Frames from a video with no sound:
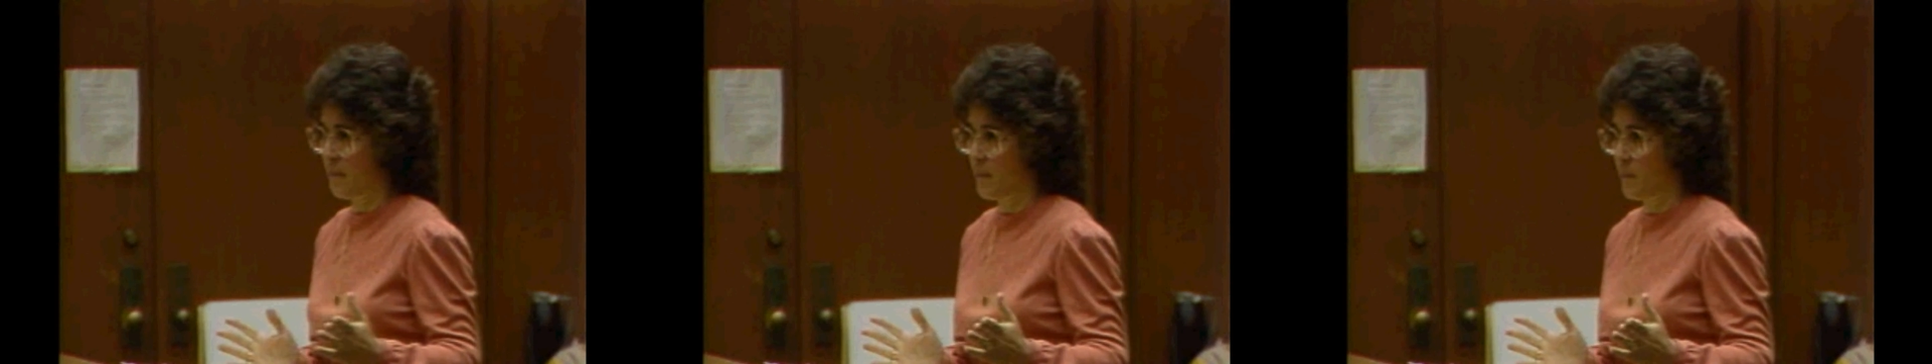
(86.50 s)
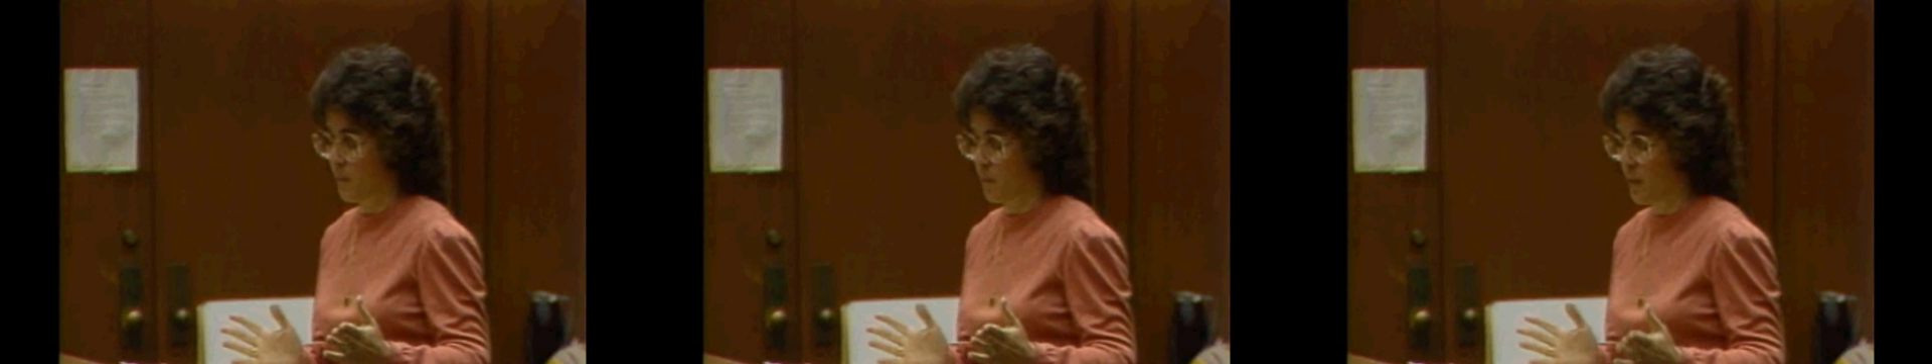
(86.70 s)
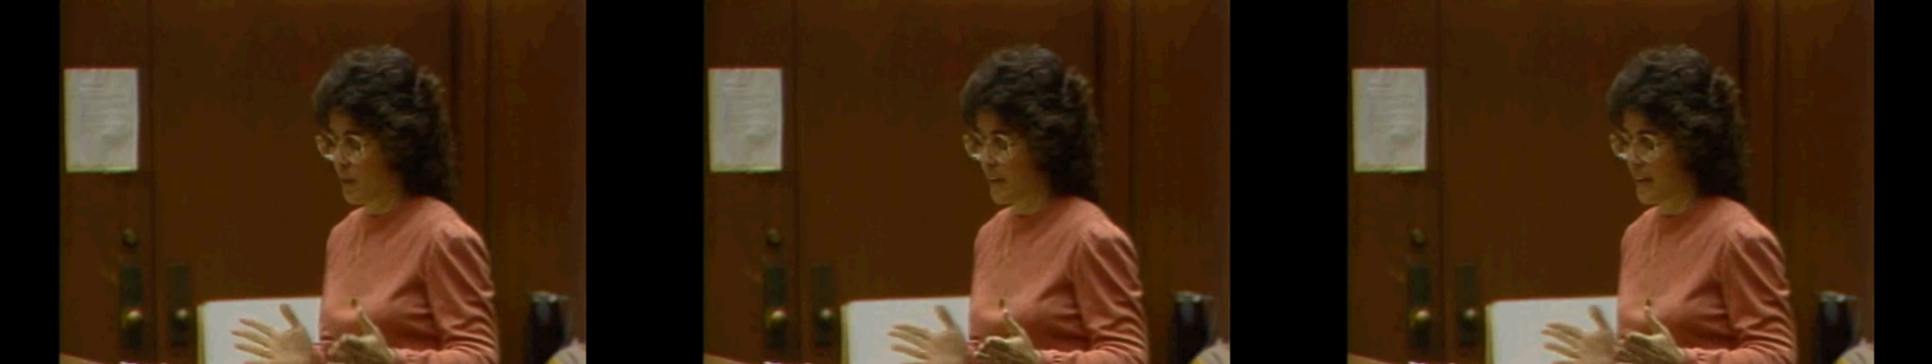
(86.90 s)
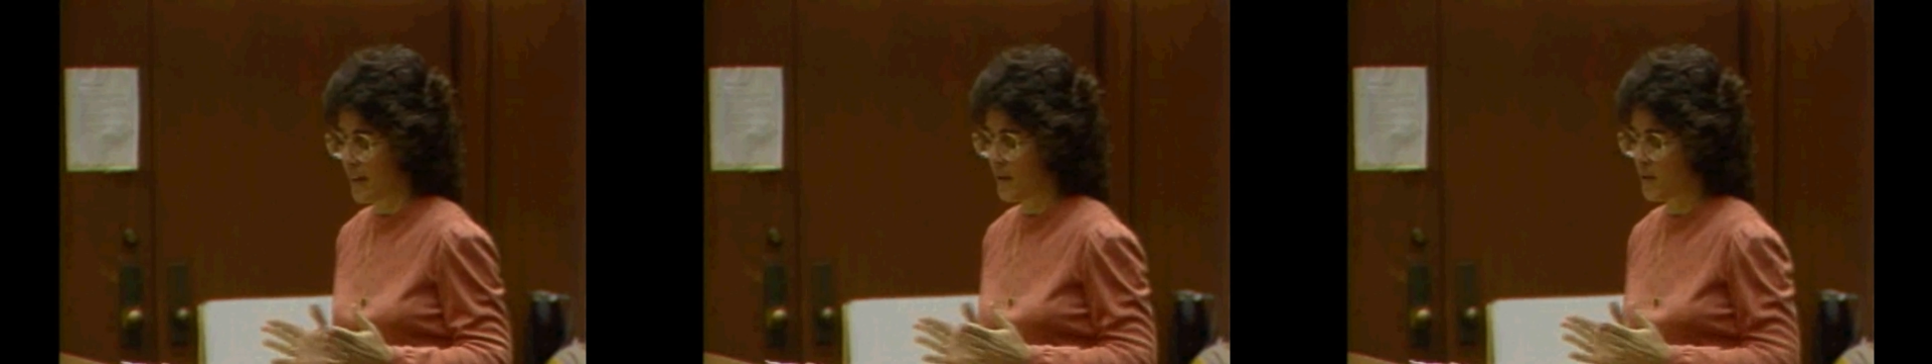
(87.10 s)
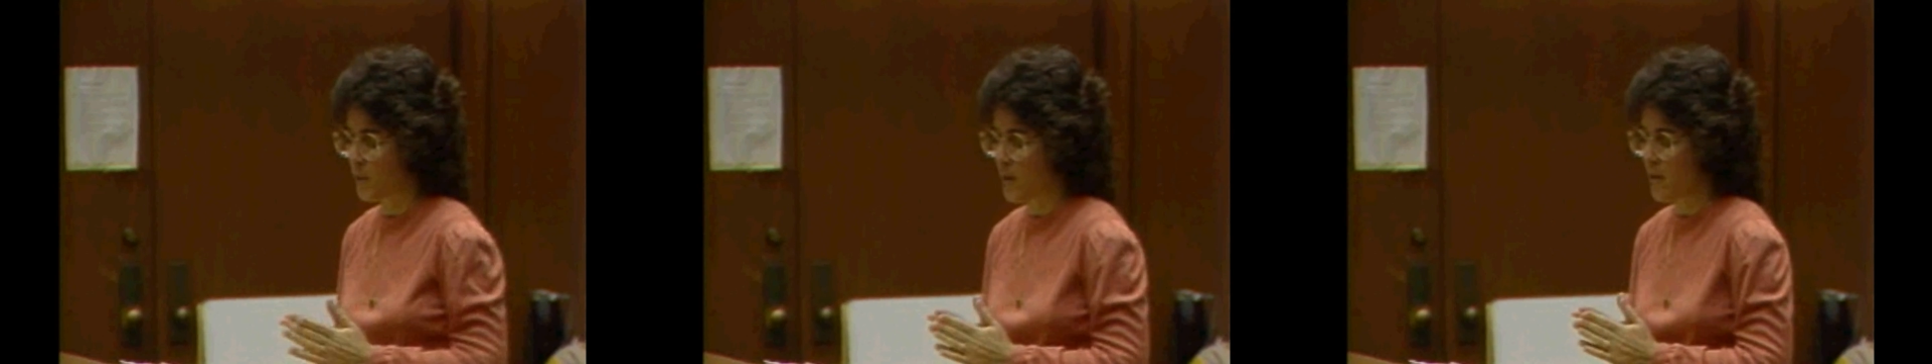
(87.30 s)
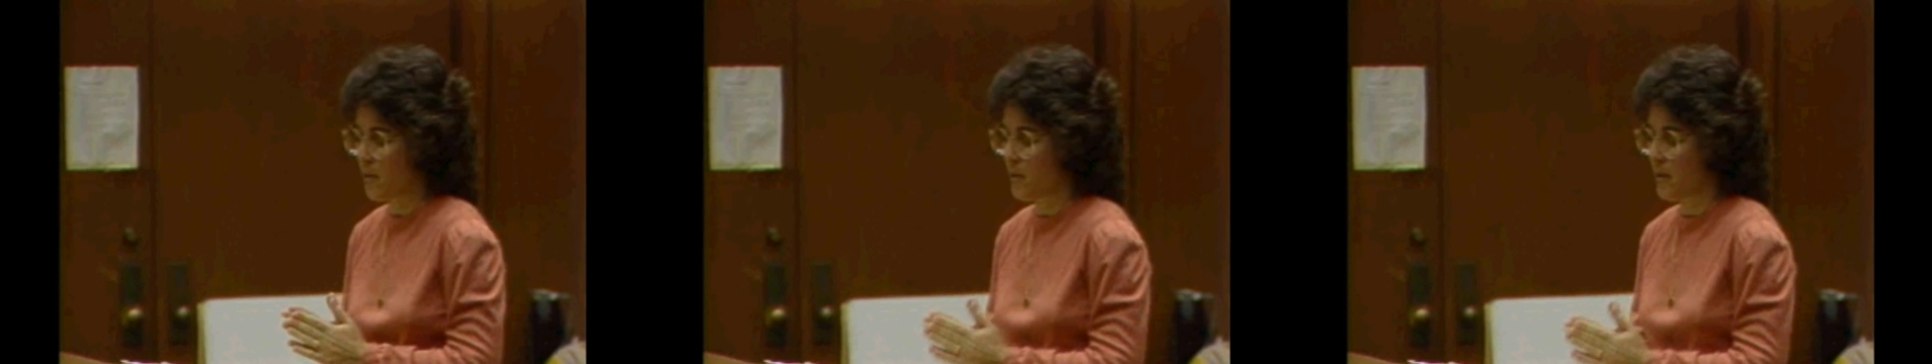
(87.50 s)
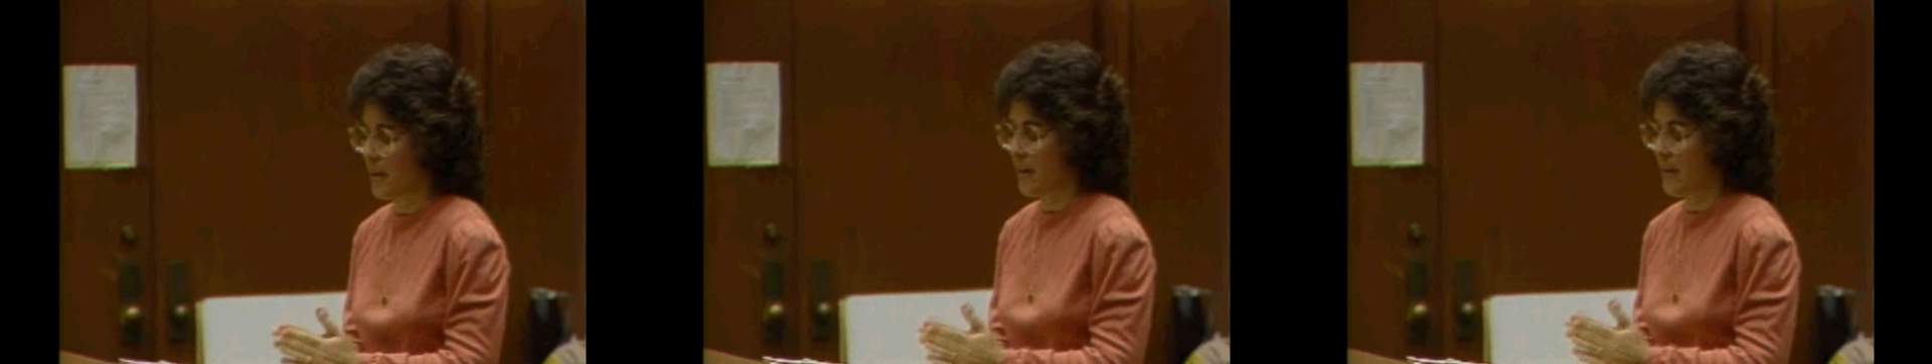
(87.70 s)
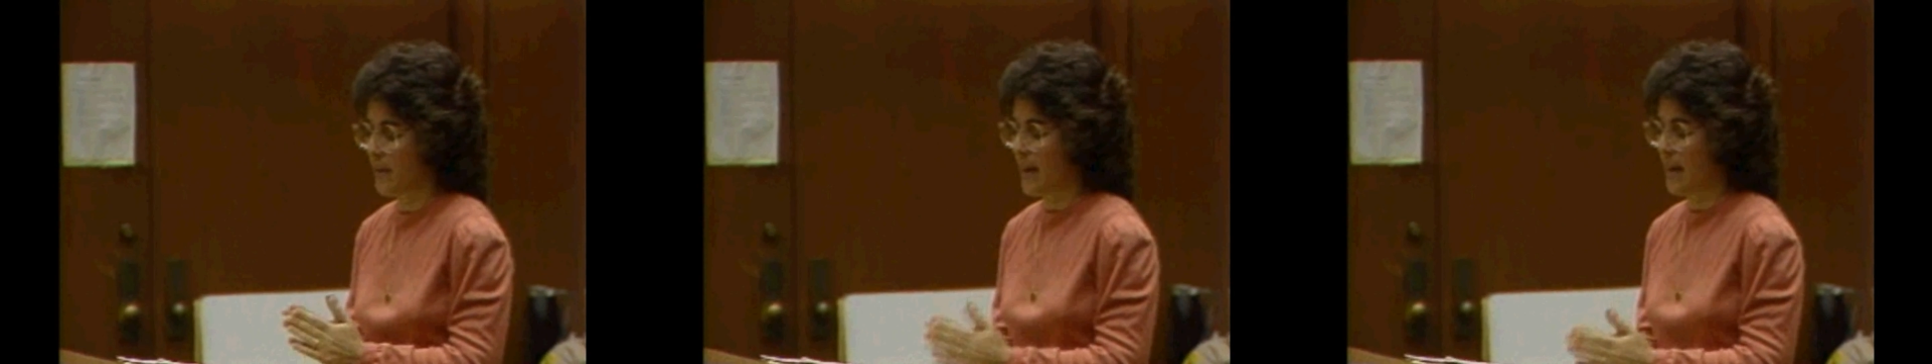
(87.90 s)
really is whether or not
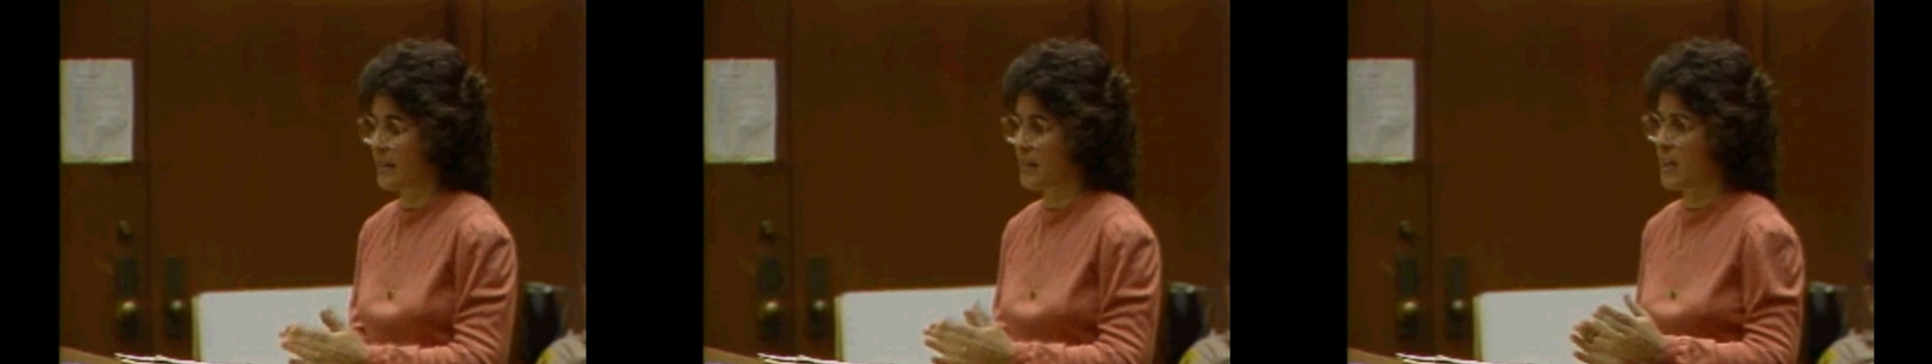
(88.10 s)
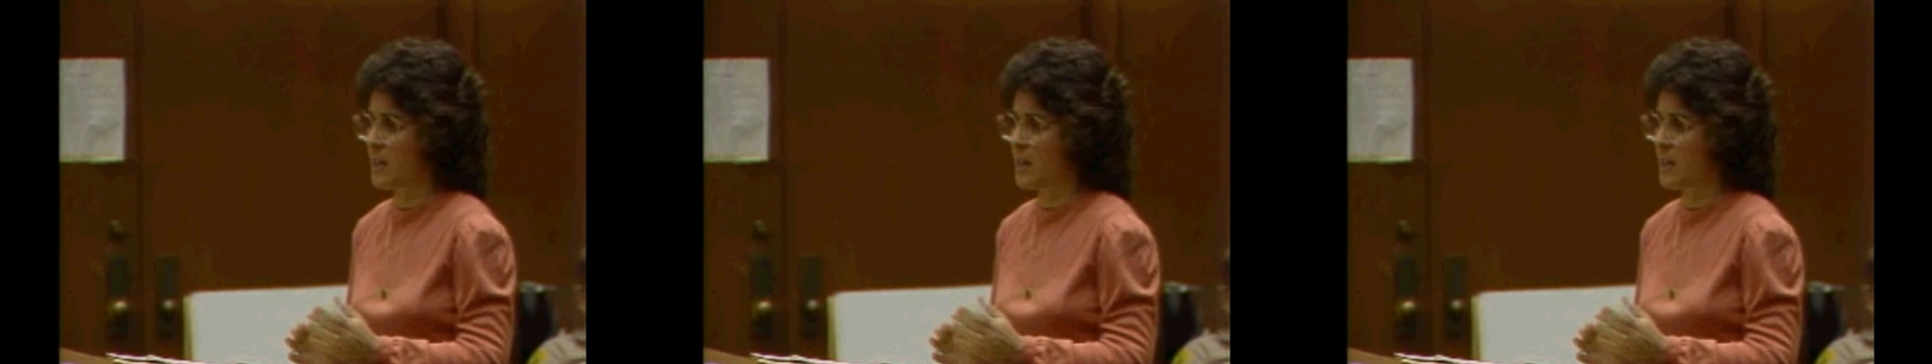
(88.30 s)
that type